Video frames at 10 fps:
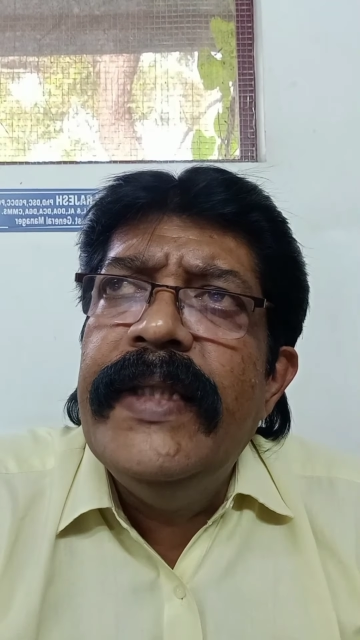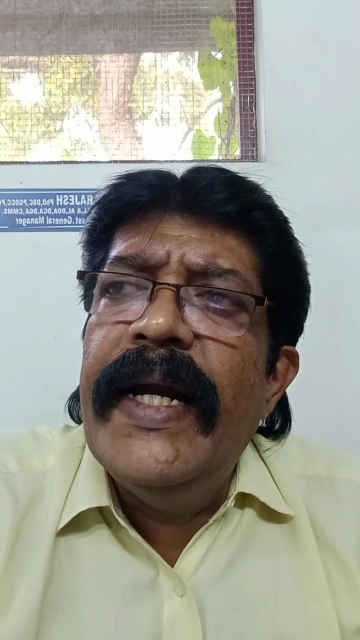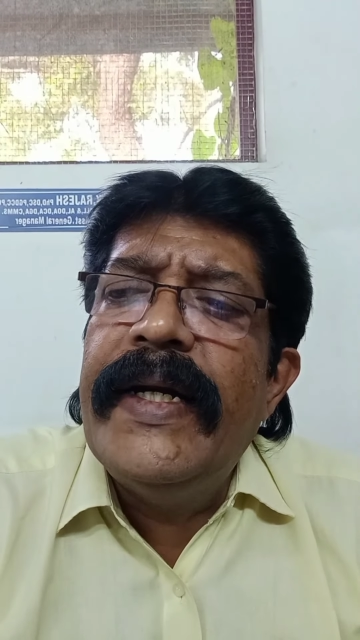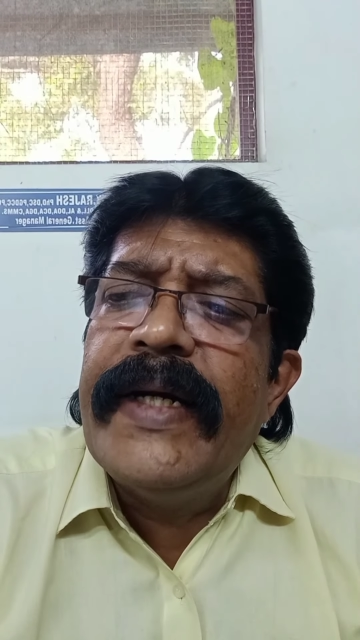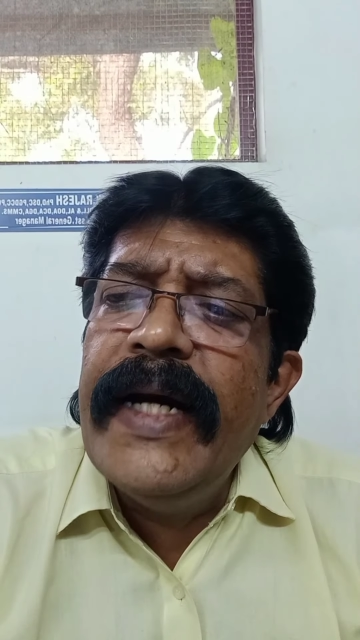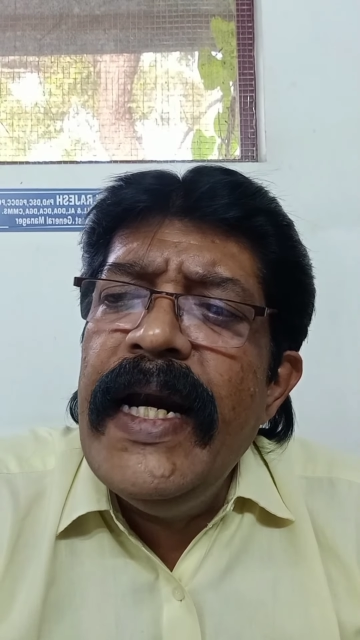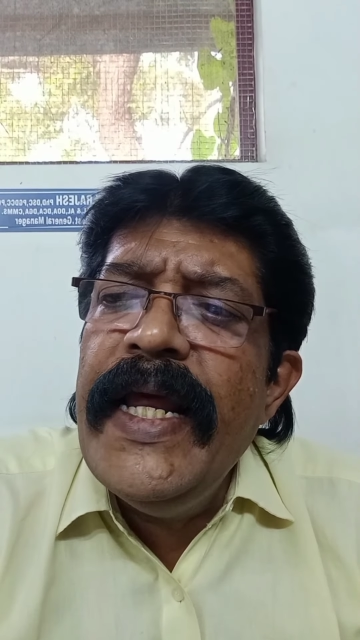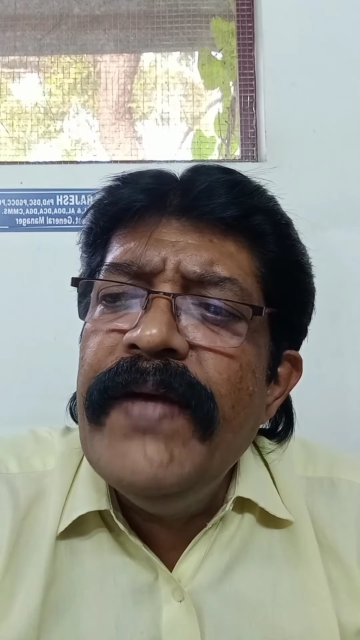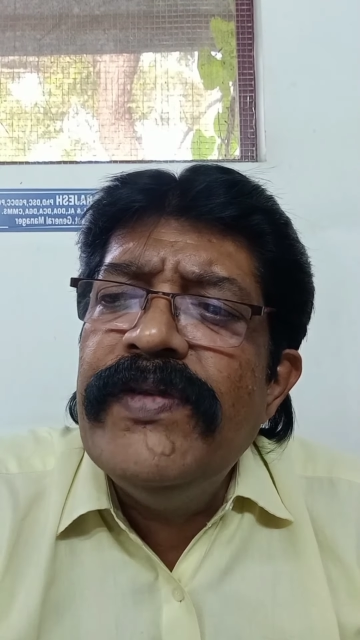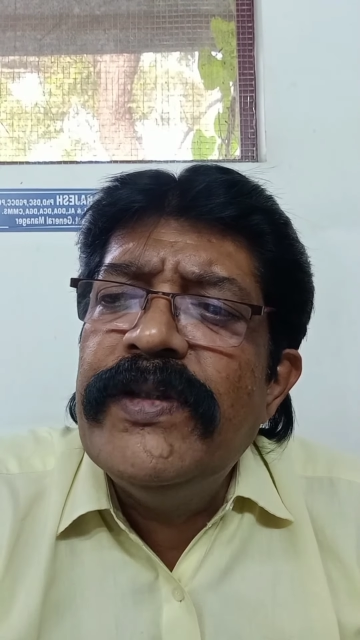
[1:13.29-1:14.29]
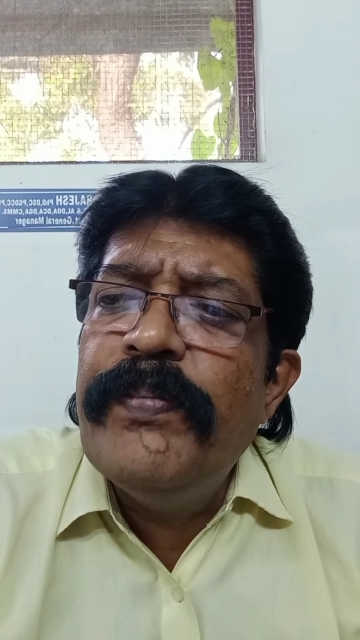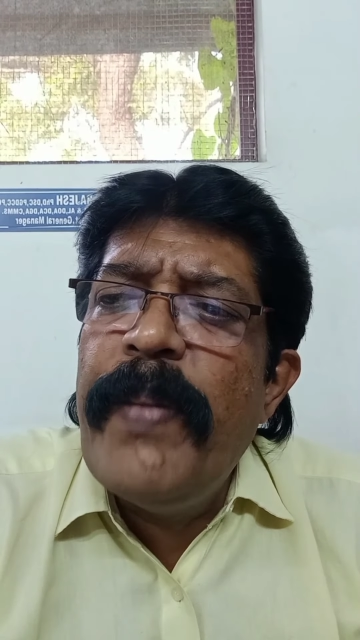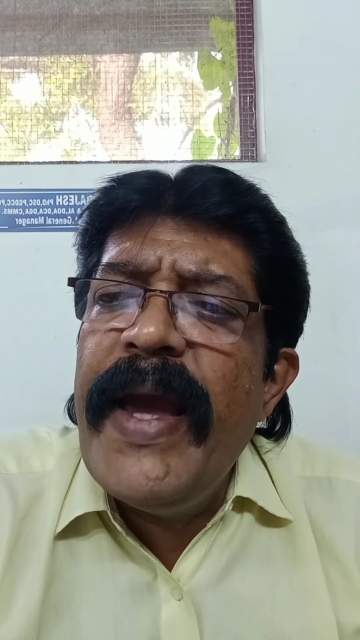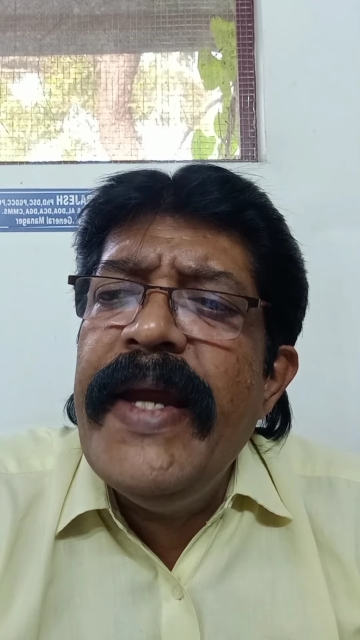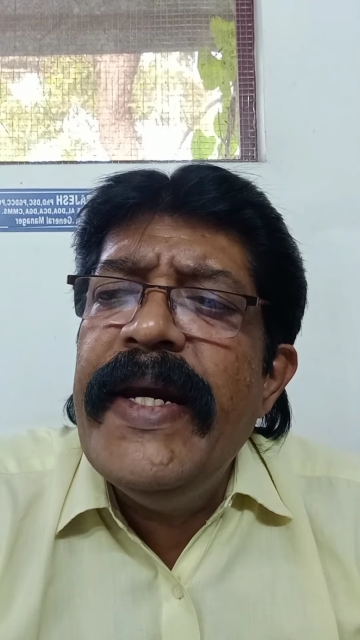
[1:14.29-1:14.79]
that relieves
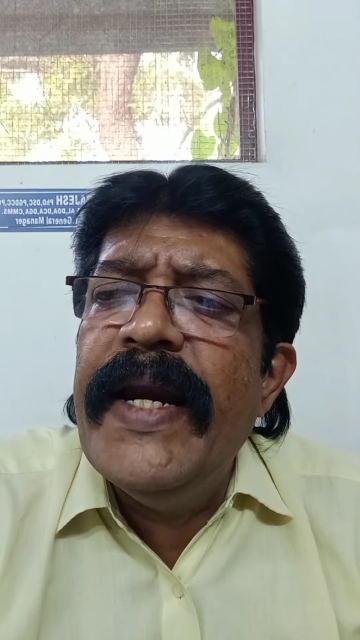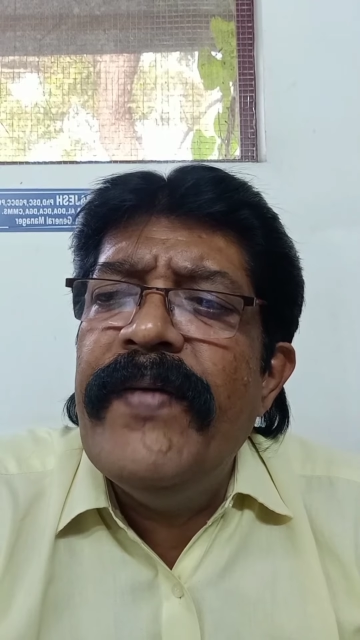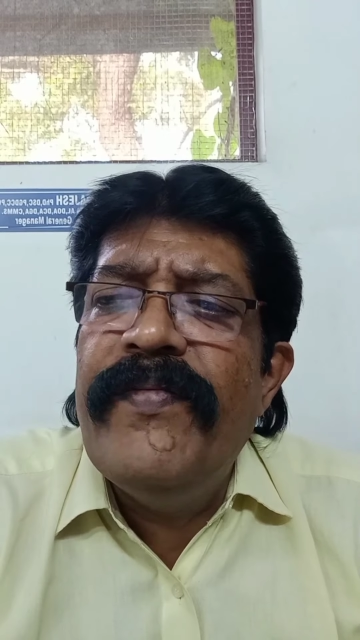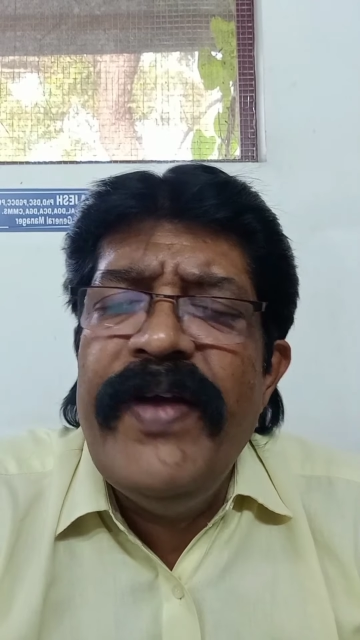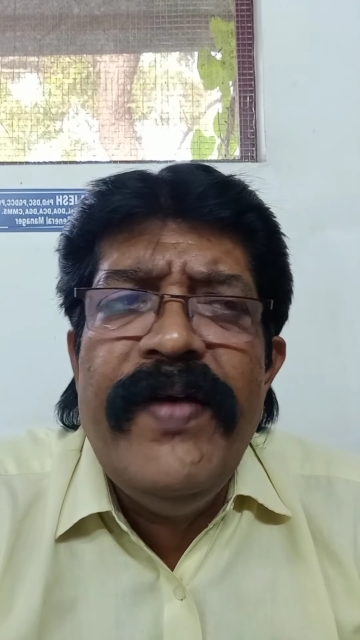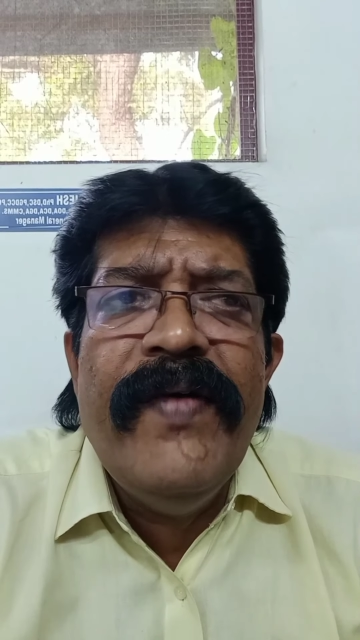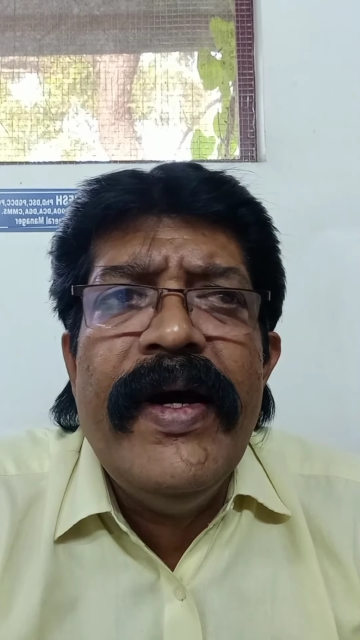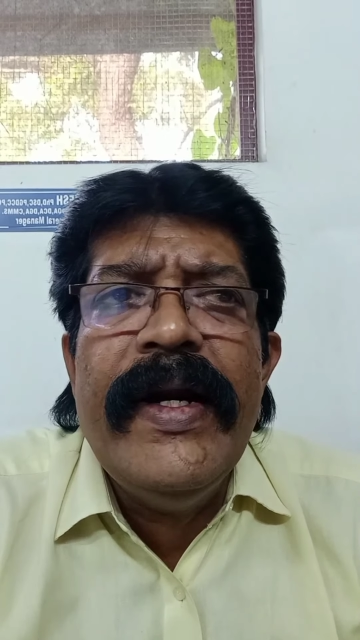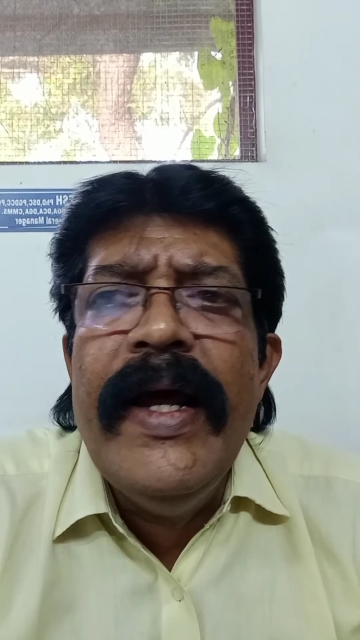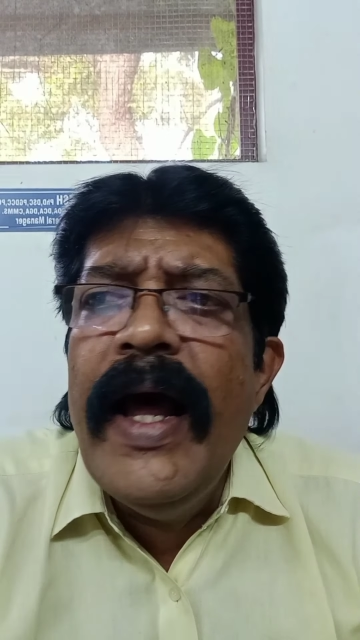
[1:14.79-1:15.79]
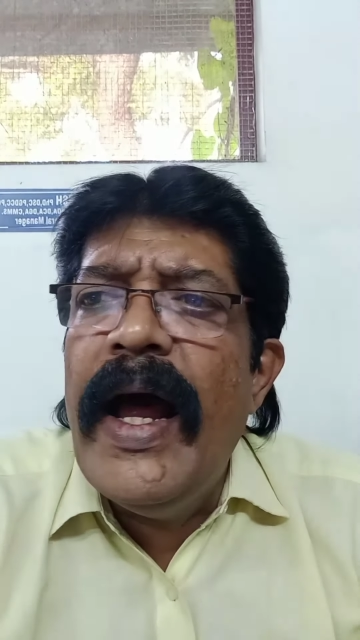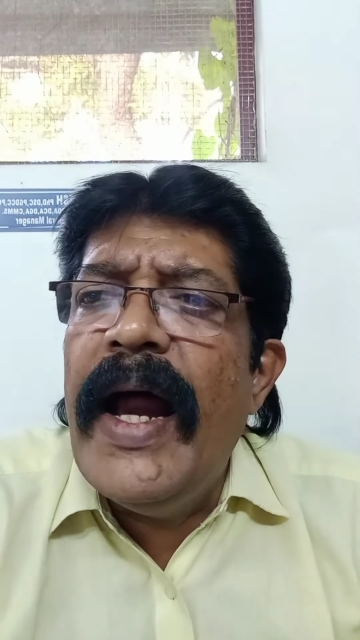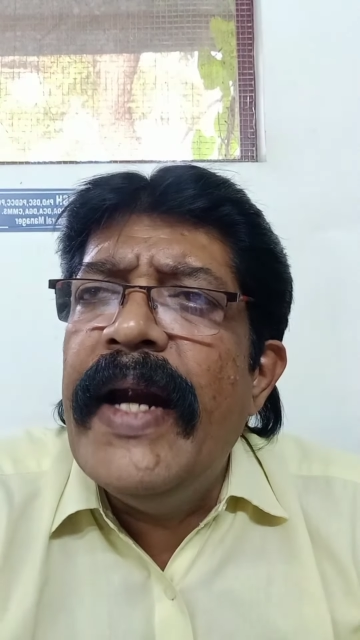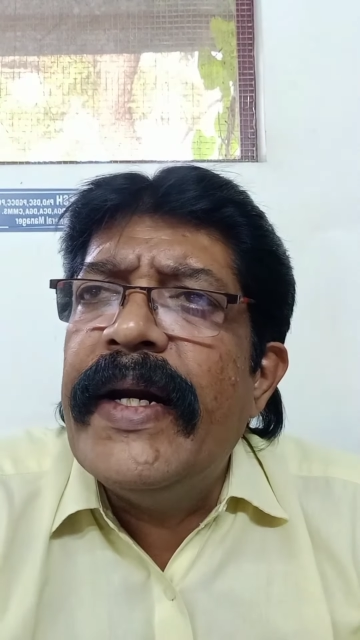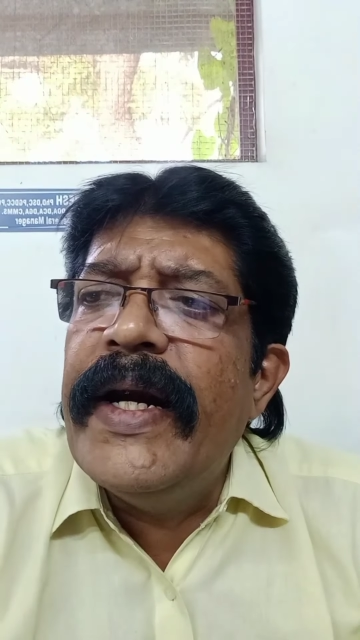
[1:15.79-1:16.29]
pain and fever
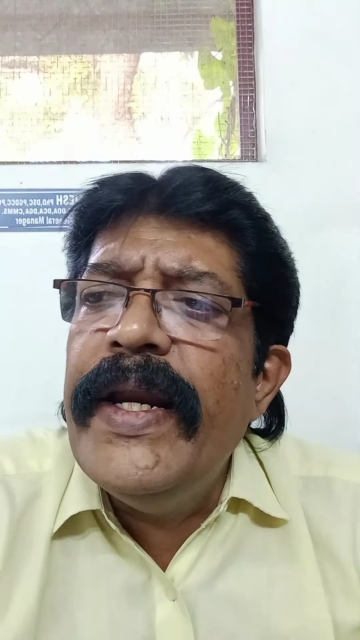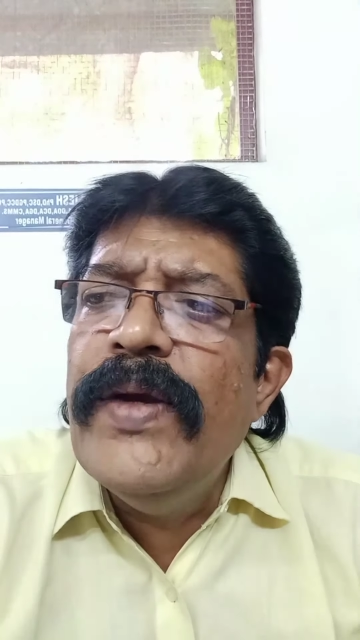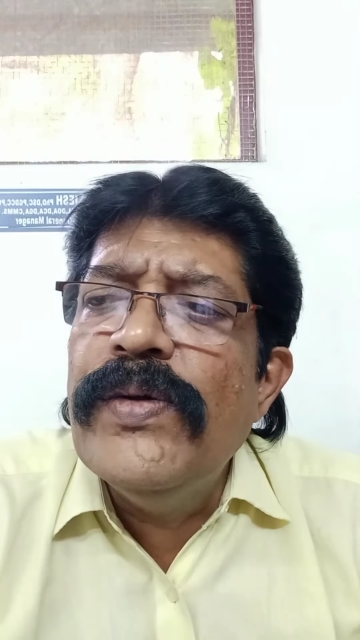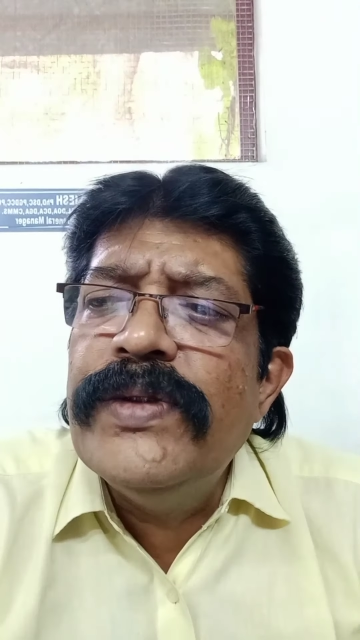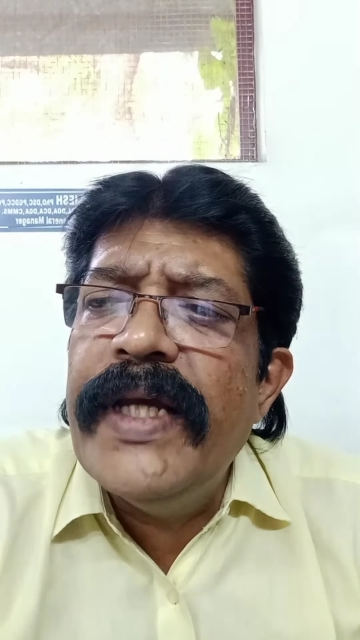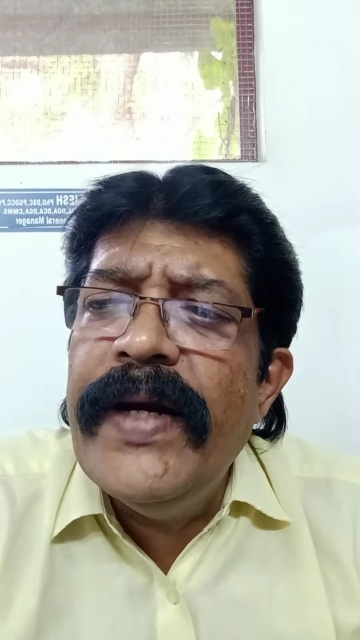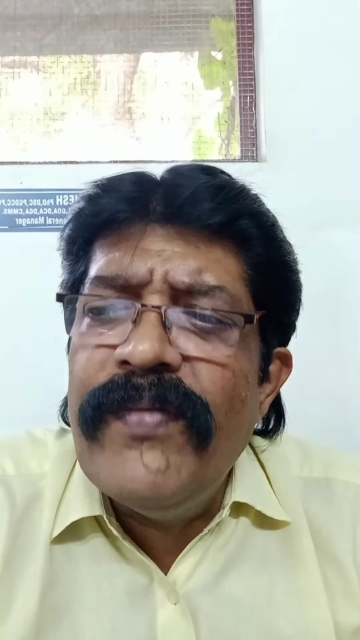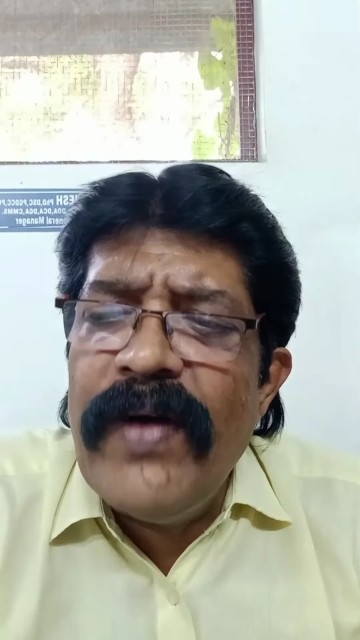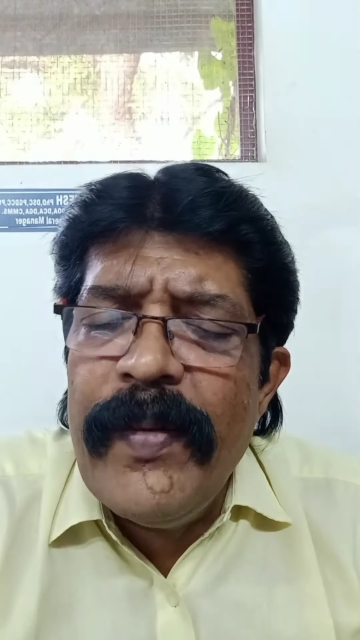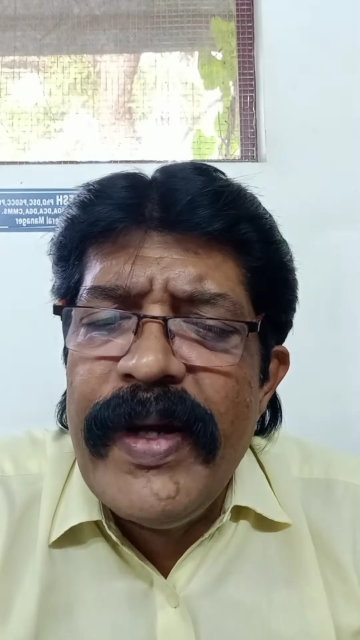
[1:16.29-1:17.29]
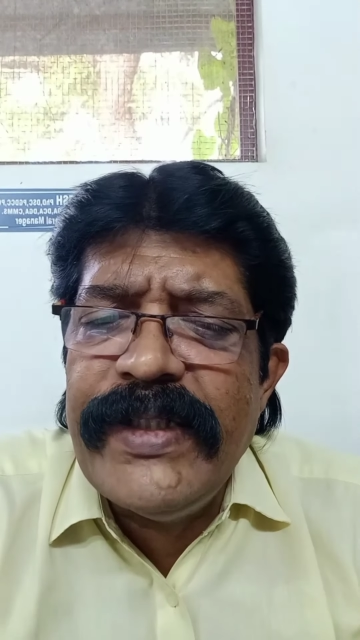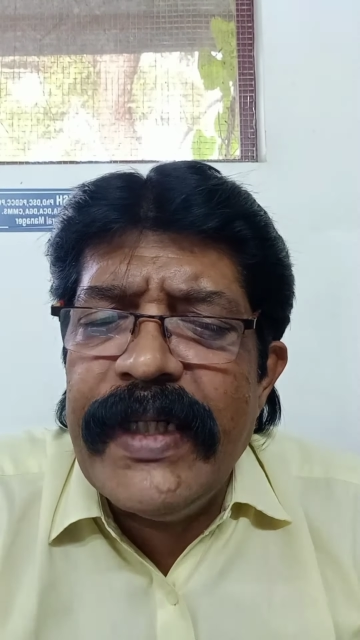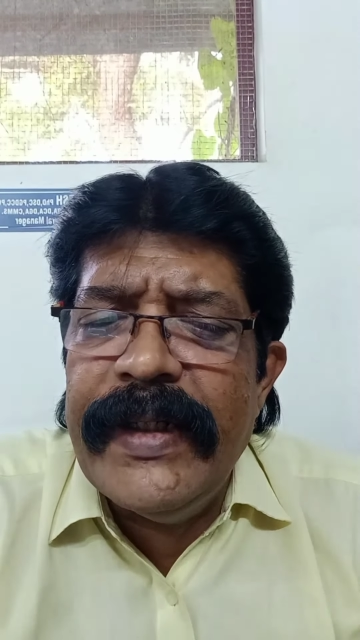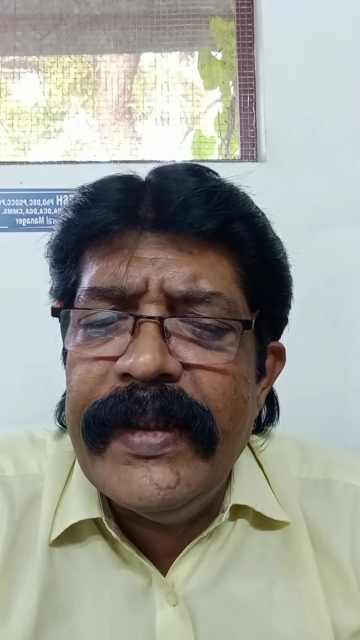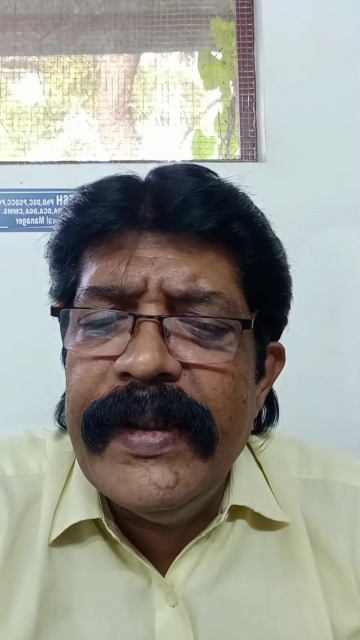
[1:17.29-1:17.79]
and reduce inflammation.